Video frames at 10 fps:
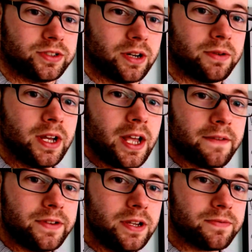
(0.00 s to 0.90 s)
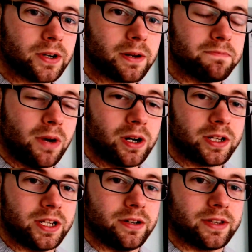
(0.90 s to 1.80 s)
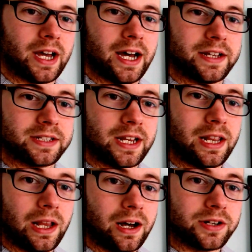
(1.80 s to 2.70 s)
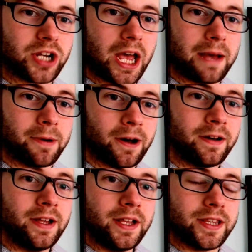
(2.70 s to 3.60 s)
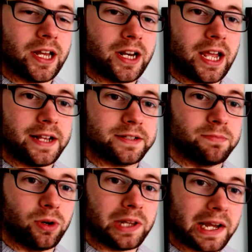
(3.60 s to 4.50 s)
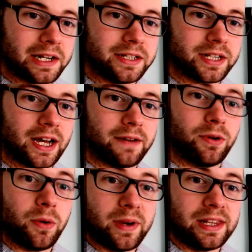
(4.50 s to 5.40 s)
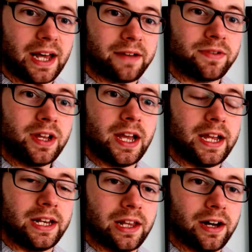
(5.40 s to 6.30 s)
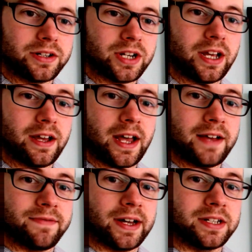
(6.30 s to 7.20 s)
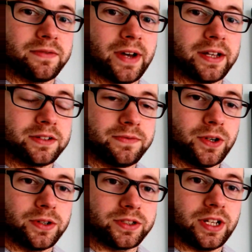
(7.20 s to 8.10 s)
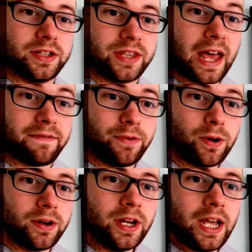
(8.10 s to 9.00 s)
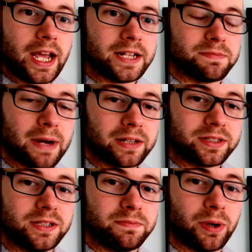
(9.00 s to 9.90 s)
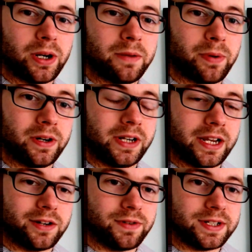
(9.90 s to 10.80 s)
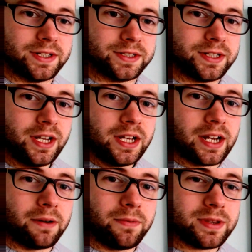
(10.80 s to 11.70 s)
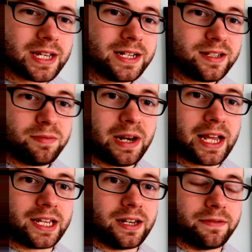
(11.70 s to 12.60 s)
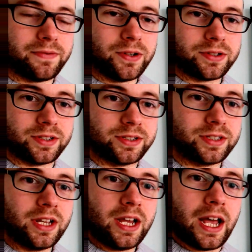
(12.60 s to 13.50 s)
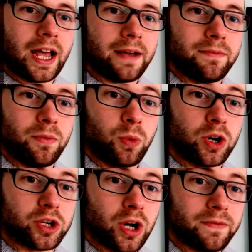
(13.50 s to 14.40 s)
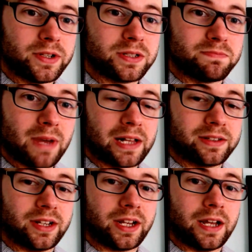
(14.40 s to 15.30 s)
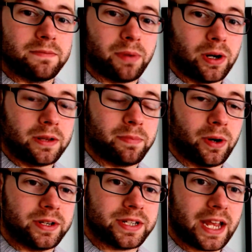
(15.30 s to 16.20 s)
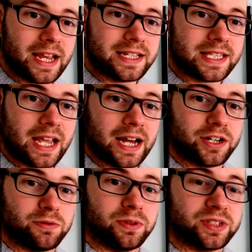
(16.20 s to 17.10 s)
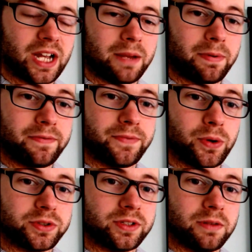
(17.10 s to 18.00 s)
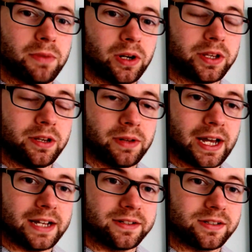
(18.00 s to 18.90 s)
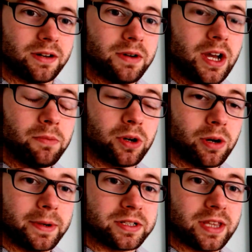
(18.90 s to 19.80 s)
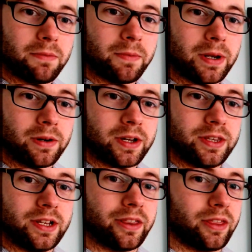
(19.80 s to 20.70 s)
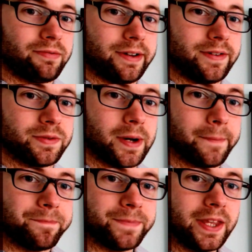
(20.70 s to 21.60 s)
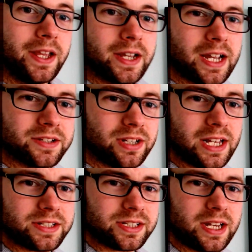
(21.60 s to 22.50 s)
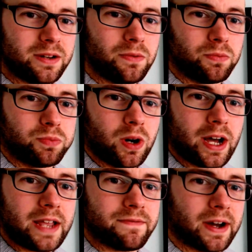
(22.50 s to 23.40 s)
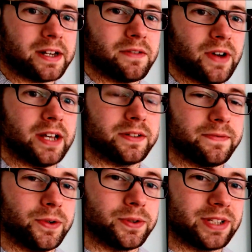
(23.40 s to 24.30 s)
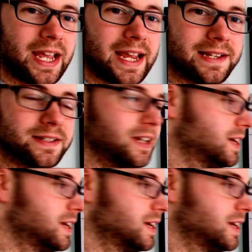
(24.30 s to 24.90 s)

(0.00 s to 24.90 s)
So if you've got a molecule that has a larger MR, then it's more likely to have or will have a larger van der Waals force, and therefore its melting and boiling point increases. Now, with intermolecular forces, what governs melting and boiling point is the actual type of force that the molecule has. So we'll come on to that when we look at the other three as well. Okay, so let's see what a van der Waals force is.